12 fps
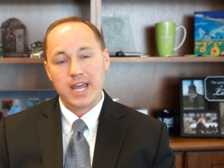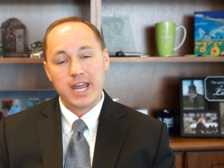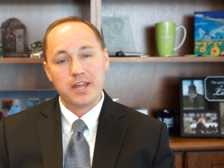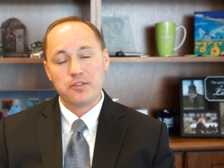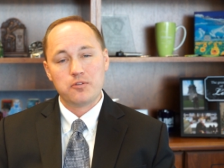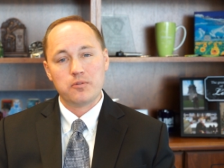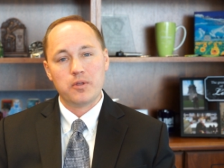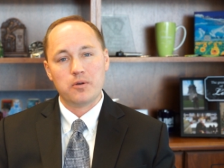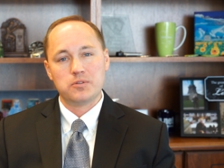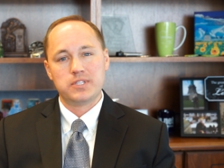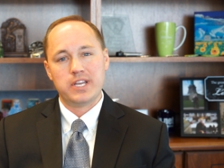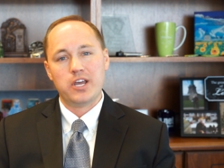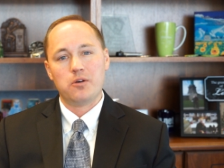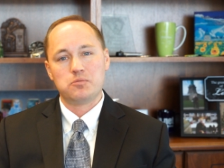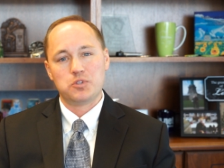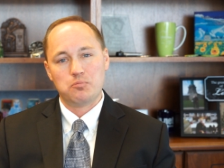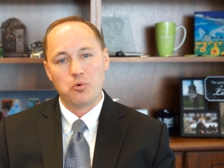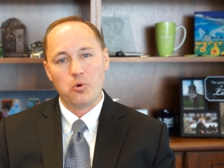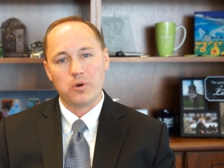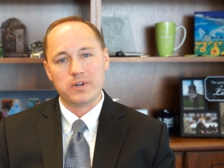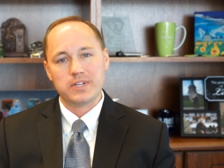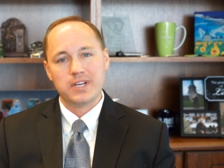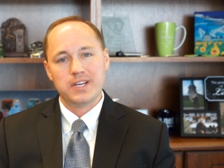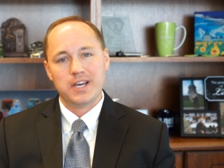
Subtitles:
and through those that help support